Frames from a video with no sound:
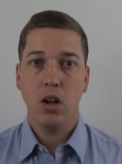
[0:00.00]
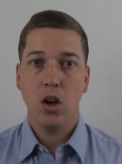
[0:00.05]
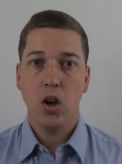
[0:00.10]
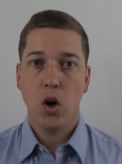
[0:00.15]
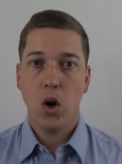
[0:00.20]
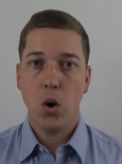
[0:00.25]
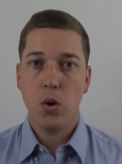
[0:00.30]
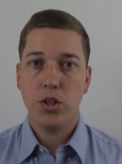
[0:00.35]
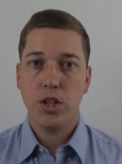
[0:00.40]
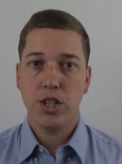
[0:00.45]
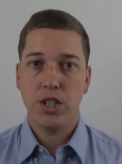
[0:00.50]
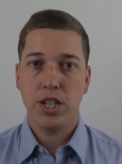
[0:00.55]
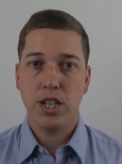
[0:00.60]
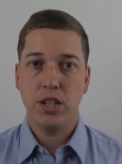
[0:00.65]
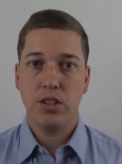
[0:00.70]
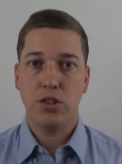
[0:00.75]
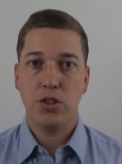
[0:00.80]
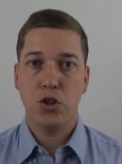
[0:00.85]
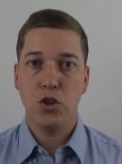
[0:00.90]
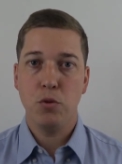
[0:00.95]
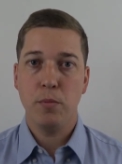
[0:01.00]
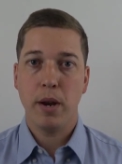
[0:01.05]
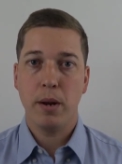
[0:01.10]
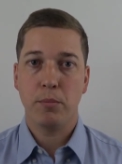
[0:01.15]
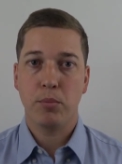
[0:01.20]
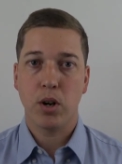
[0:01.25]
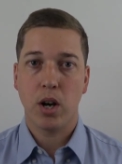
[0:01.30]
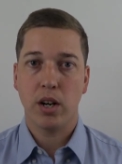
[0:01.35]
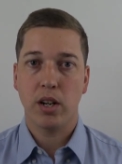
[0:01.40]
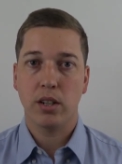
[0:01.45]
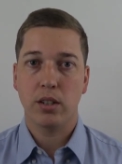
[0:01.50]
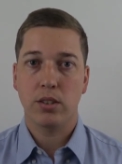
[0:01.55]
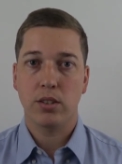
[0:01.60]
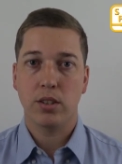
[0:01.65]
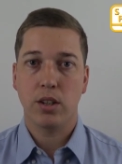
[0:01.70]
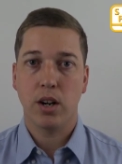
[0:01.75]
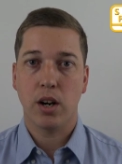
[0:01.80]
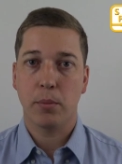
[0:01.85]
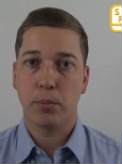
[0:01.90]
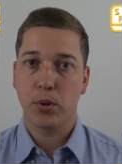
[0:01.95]
OGT's two main
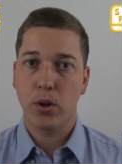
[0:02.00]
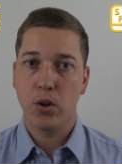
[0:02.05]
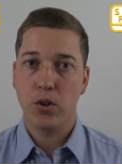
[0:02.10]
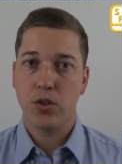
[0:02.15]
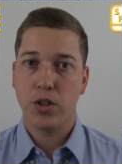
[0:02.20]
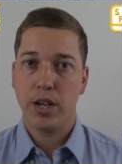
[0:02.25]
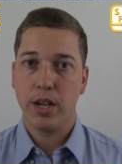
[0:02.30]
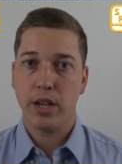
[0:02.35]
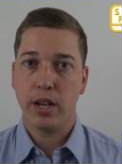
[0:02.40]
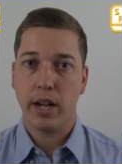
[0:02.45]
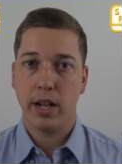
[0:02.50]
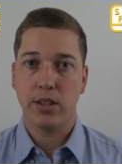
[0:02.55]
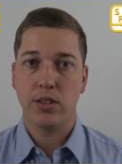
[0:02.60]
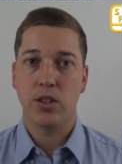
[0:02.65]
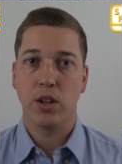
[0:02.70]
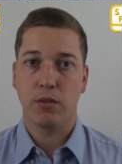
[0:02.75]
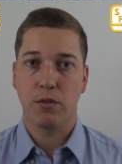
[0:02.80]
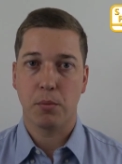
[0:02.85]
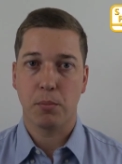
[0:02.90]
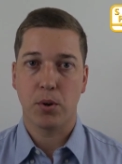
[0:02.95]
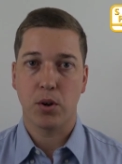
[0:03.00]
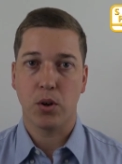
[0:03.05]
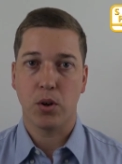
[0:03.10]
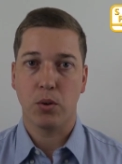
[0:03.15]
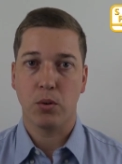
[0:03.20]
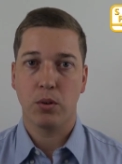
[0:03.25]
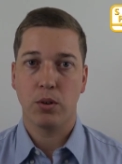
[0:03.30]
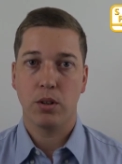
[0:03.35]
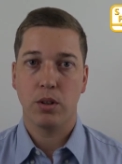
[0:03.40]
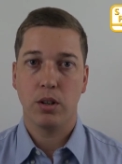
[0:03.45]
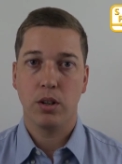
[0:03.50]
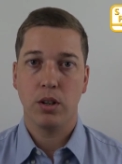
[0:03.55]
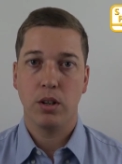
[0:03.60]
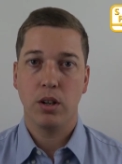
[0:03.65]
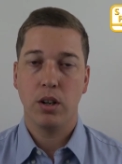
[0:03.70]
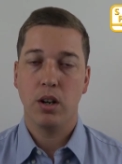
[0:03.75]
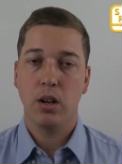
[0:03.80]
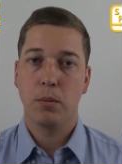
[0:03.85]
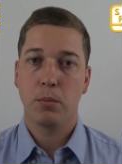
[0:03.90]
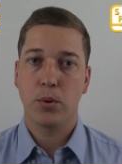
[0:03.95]
products are Pro Treat and Sulfur Pro.
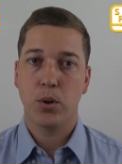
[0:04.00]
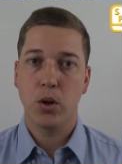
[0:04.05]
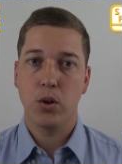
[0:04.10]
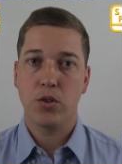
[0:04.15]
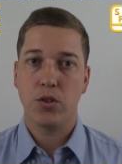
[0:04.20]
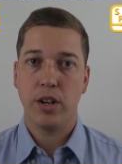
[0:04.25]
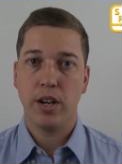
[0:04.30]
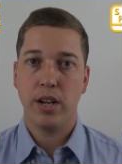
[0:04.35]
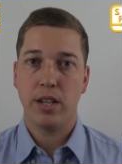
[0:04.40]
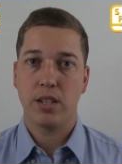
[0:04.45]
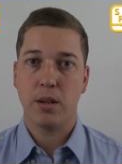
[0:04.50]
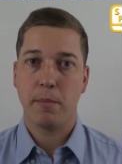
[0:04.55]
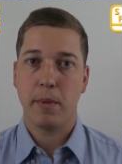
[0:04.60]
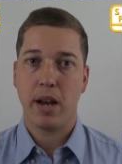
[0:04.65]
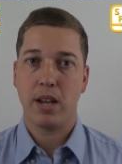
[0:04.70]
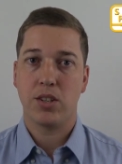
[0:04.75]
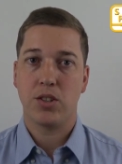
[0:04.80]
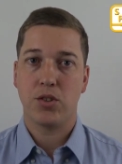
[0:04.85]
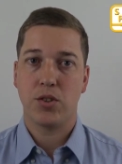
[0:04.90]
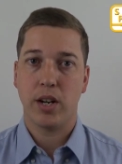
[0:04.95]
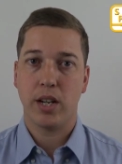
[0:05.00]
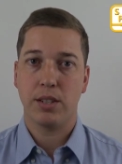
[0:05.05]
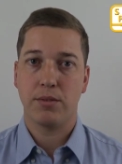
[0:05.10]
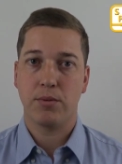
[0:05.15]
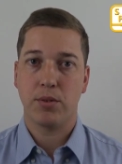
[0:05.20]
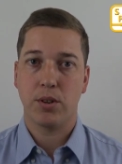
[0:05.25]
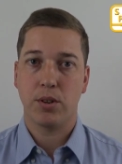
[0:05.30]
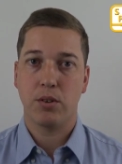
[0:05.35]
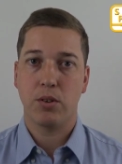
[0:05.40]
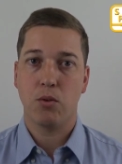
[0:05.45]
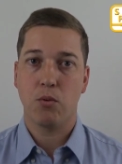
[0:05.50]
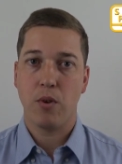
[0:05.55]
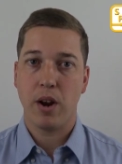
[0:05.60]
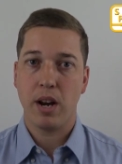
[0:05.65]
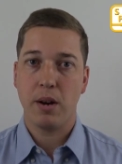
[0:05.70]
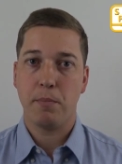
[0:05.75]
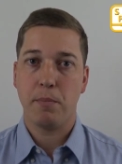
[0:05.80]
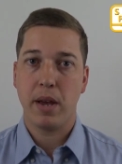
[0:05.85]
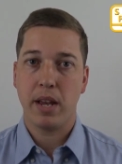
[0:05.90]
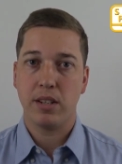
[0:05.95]
Pro Treat is a mass transfer,
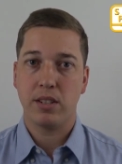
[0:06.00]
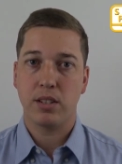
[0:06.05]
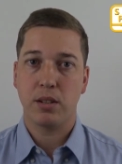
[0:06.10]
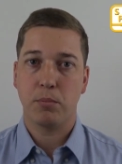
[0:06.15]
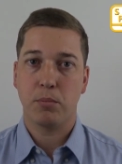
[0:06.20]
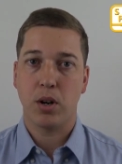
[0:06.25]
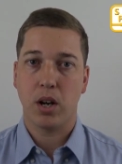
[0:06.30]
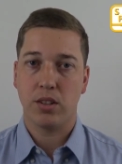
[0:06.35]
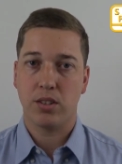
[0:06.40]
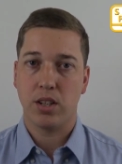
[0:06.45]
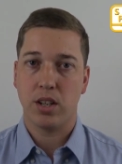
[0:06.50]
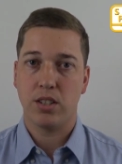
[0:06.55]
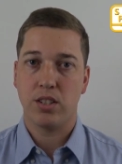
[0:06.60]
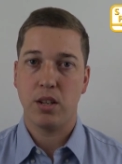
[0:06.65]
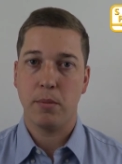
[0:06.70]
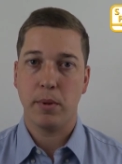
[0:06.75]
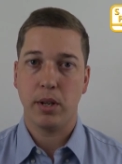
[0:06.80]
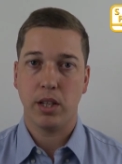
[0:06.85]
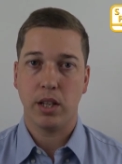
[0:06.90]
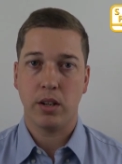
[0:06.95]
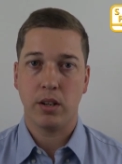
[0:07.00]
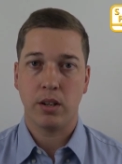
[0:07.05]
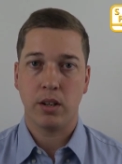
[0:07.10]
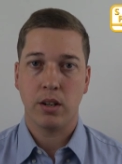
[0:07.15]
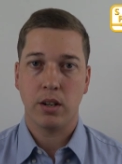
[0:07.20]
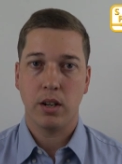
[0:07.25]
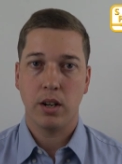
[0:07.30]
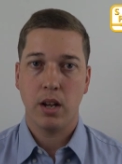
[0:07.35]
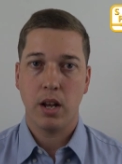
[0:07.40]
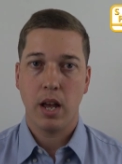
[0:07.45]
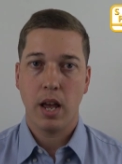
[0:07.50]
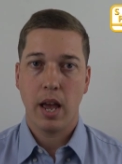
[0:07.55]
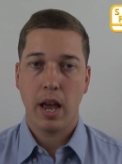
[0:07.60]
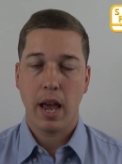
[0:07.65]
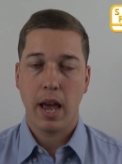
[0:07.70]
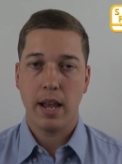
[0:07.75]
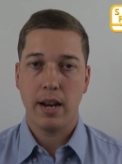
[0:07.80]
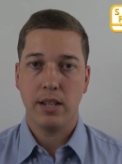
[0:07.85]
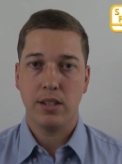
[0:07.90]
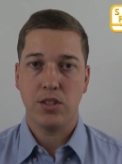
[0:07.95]
rate-based process simulator,
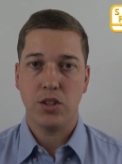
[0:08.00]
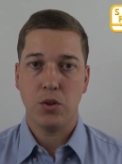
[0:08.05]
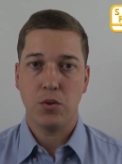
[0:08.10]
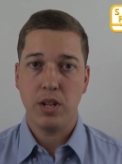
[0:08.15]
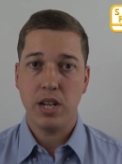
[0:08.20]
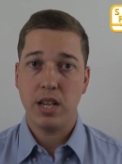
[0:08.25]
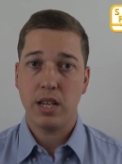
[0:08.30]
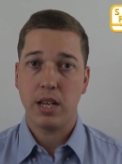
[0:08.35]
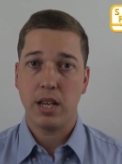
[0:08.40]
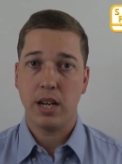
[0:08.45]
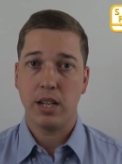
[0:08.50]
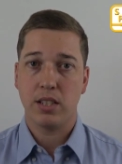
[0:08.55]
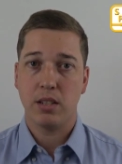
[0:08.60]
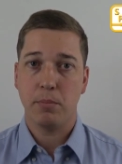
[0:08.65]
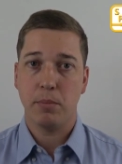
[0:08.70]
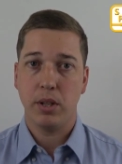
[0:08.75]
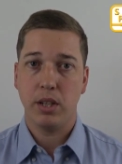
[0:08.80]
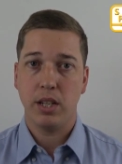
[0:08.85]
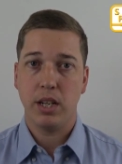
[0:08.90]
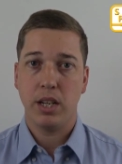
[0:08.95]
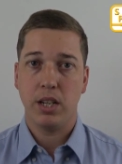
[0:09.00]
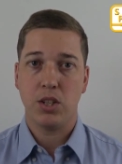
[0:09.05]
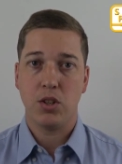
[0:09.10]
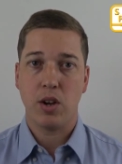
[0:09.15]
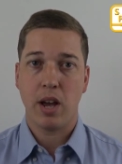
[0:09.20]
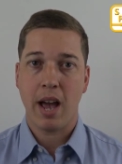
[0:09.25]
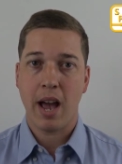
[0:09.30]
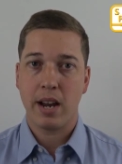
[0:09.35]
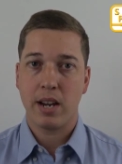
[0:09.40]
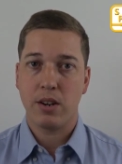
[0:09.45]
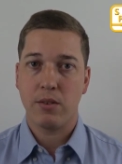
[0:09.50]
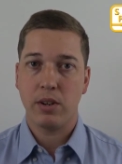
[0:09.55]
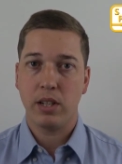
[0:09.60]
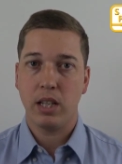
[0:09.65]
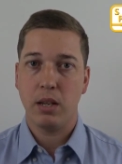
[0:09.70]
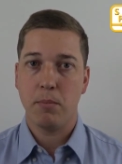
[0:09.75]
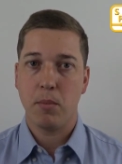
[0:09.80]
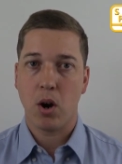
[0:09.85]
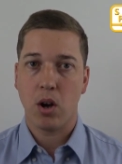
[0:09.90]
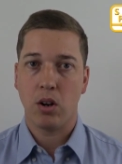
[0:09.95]
and is unique in its ability to
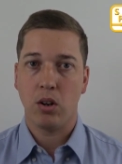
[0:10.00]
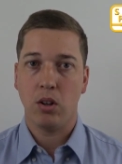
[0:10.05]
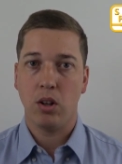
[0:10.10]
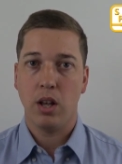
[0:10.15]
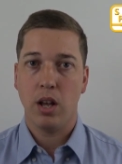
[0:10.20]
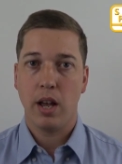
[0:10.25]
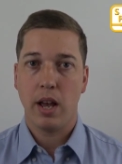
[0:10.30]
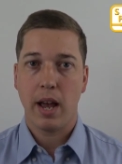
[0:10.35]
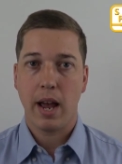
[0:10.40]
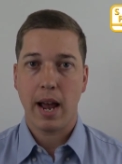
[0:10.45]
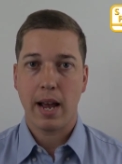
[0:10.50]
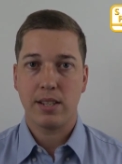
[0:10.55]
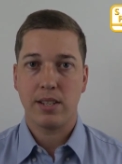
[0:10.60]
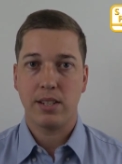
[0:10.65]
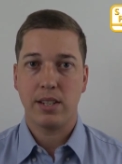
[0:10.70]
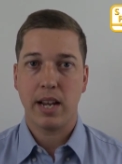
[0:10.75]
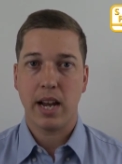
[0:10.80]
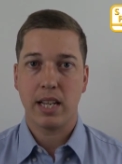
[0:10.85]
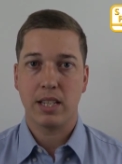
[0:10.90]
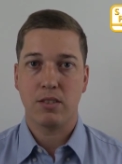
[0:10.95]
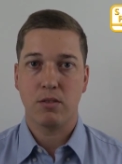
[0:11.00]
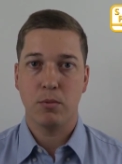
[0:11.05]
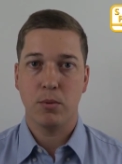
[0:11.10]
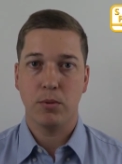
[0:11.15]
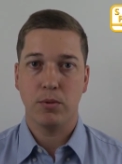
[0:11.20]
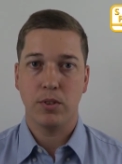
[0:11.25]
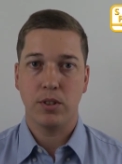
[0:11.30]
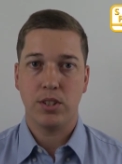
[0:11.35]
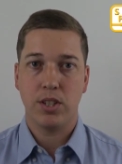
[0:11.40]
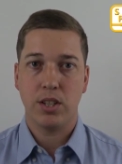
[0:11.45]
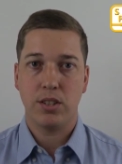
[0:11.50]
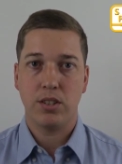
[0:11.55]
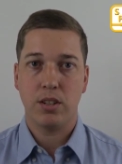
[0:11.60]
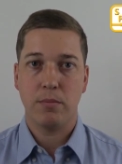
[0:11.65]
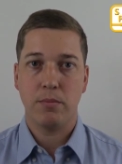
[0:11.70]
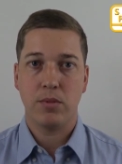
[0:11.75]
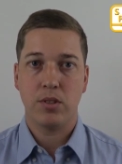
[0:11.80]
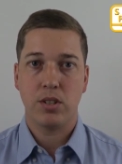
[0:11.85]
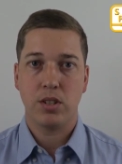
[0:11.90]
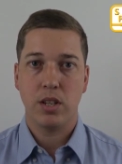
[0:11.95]
accurately model acid gas removal
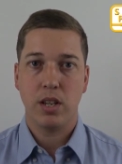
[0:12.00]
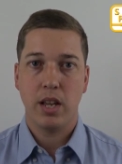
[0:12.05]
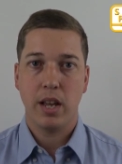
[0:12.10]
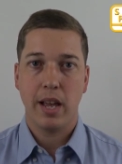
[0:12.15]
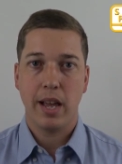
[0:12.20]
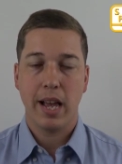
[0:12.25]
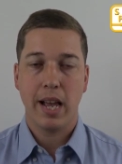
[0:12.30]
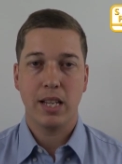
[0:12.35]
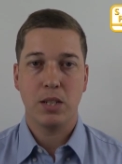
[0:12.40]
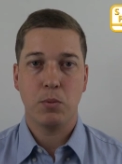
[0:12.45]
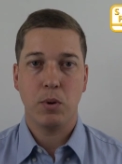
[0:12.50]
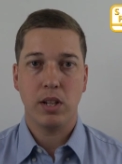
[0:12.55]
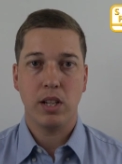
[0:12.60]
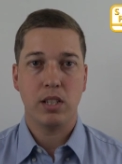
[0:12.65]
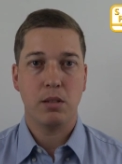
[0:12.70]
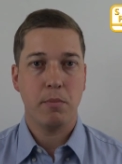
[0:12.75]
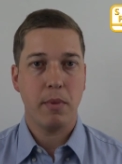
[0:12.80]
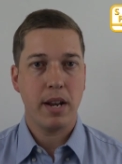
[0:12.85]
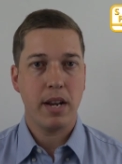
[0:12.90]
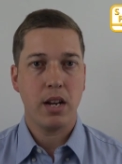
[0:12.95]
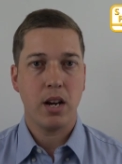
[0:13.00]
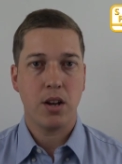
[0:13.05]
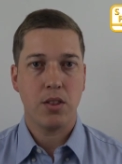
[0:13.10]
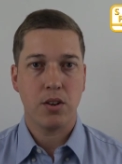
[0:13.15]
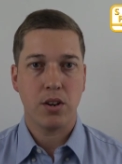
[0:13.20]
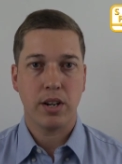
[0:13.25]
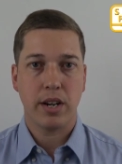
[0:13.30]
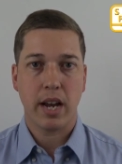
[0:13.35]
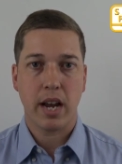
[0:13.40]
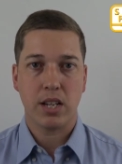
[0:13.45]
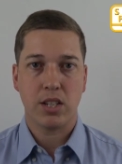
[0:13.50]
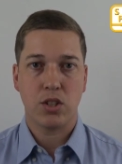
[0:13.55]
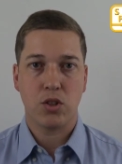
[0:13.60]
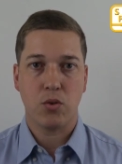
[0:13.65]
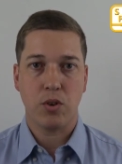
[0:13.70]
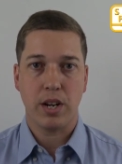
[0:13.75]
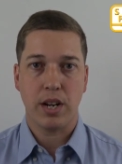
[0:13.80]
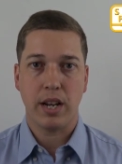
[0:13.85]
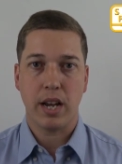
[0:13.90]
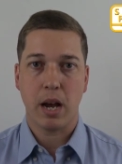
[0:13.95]
systems, as well as many other gas
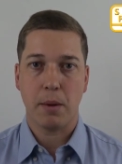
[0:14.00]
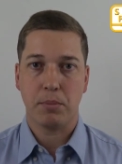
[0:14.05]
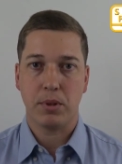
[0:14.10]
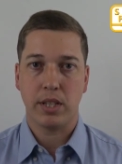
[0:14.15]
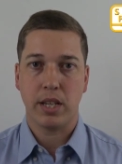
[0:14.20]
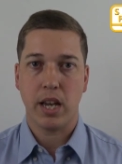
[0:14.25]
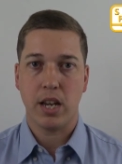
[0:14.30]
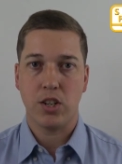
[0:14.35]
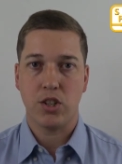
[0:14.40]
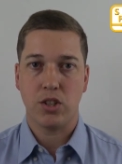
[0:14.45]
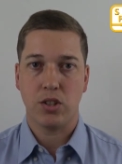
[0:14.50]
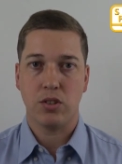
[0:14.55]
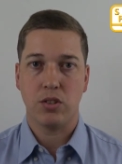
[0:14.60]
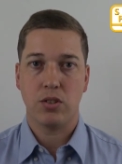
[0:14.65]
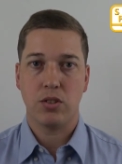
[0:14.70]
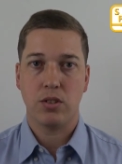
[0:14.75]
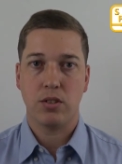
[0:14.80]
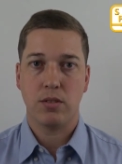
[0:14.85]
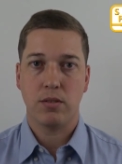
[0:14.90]
treating applications.